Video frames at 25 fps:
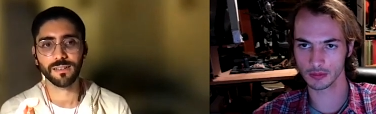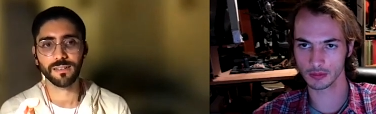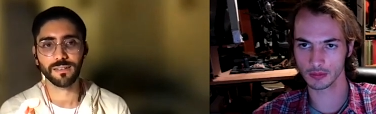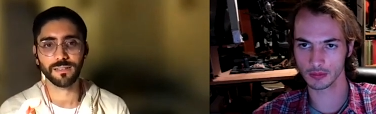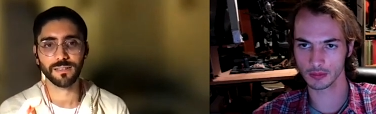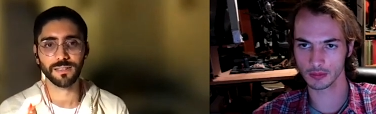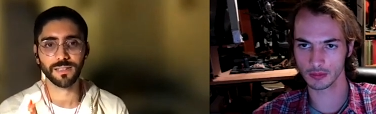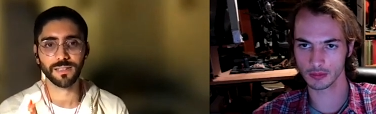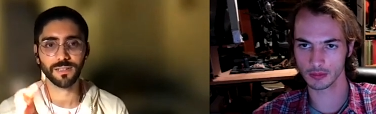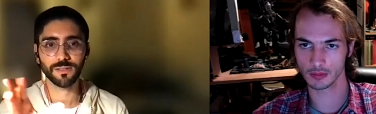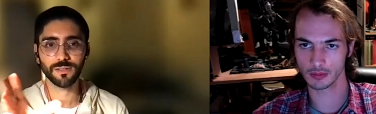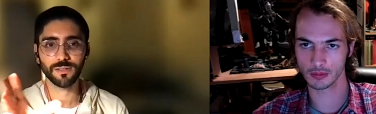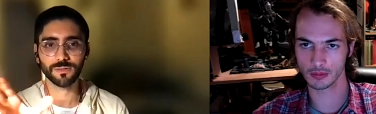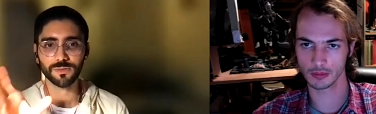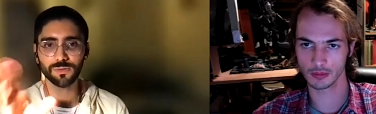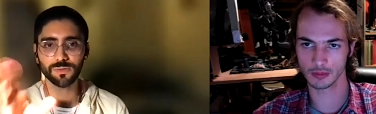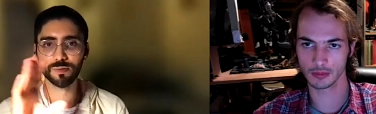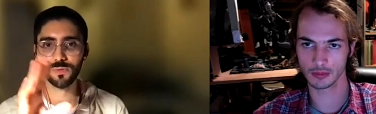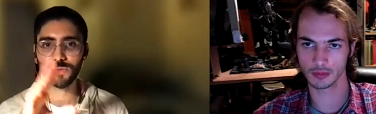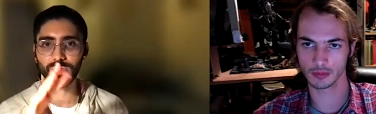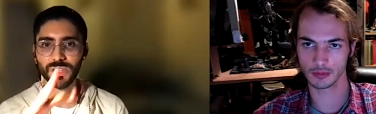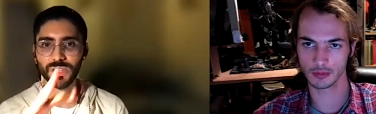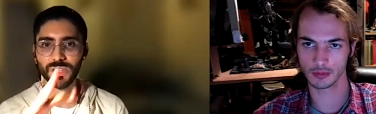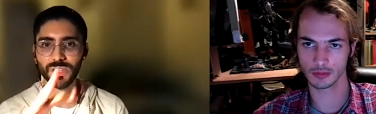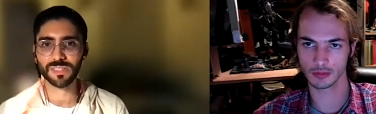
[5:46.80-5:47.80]
Speaker 1: you know, through
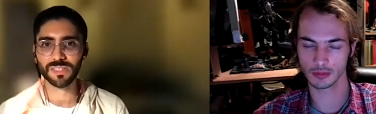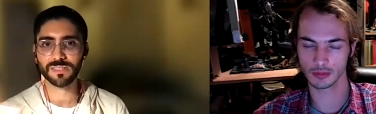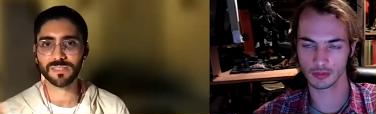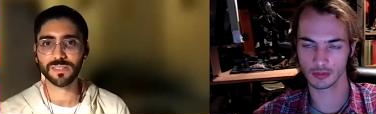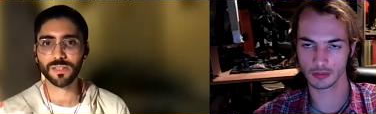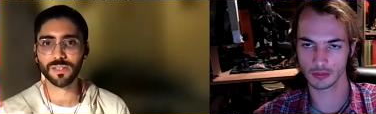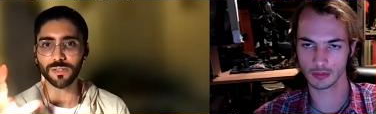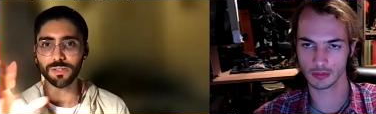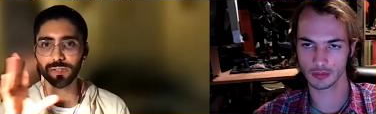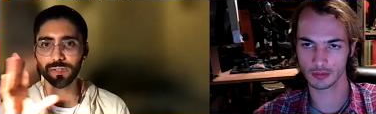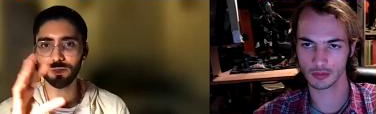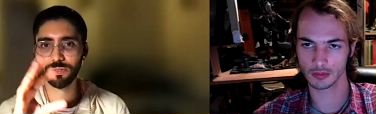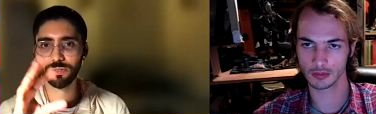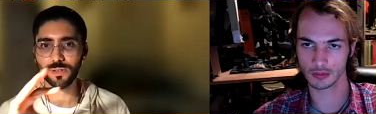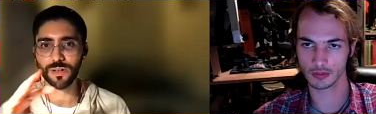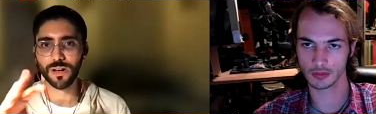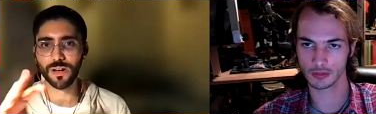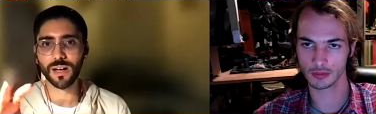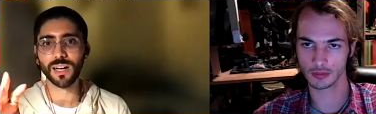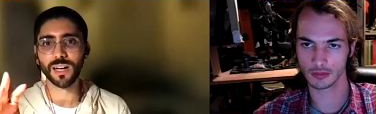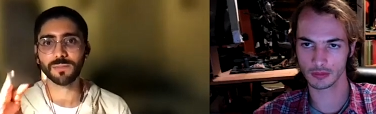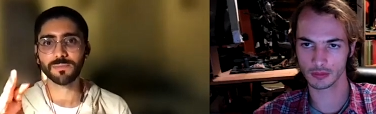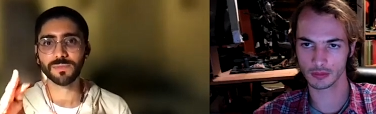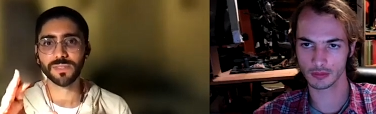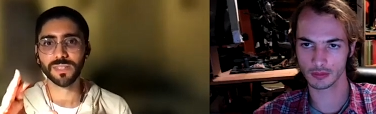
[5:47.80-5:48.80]
these circular
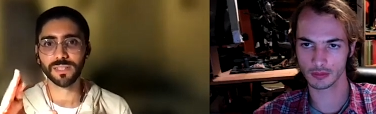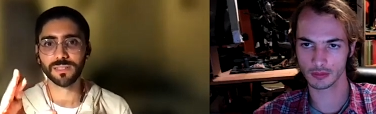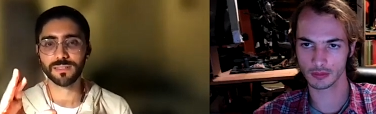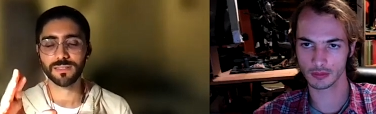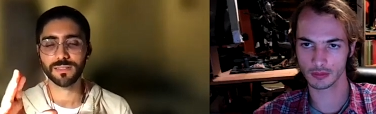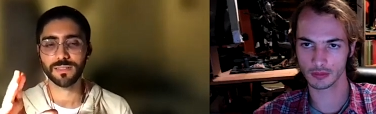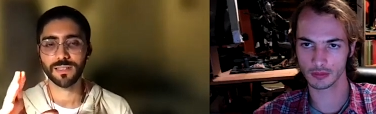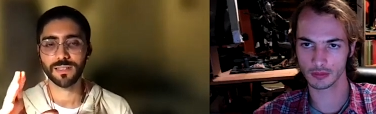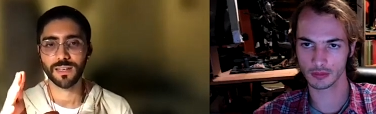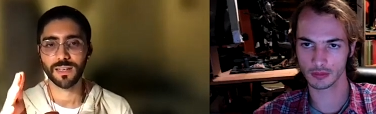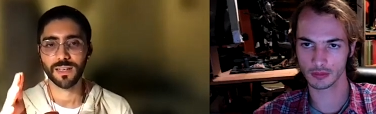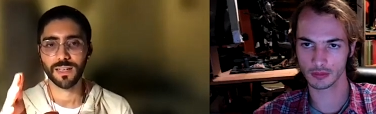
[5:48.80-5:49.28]
objects.